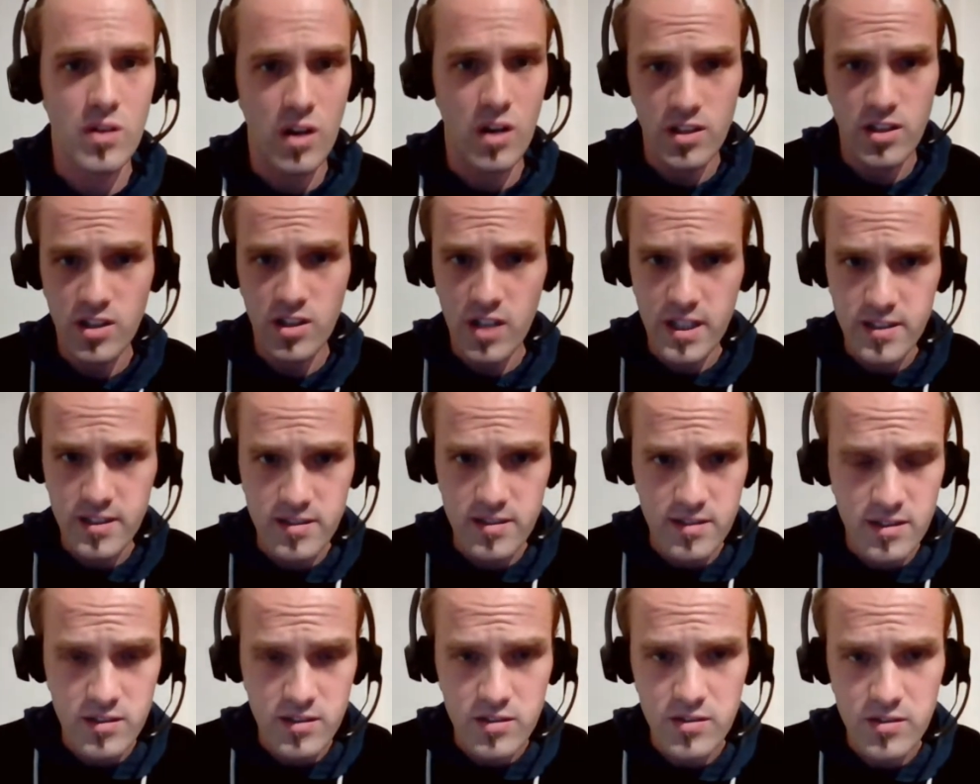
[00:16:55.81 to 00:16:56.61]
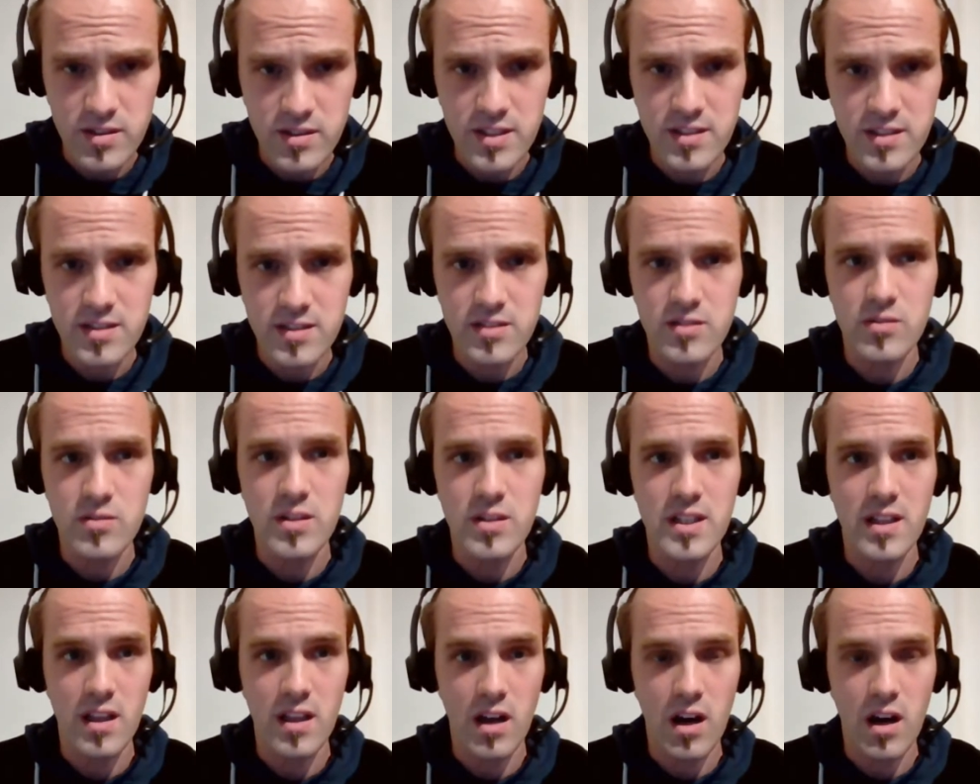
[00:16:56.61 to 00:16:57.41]
Are you listening to this, you
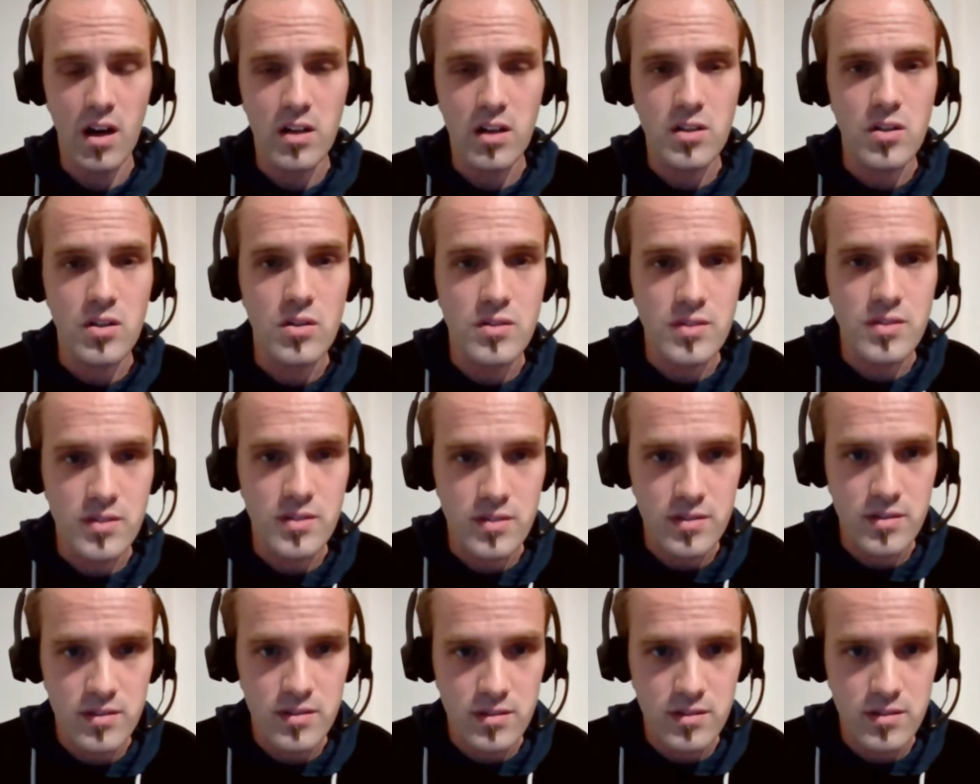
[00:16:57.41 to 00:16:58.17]
little archons?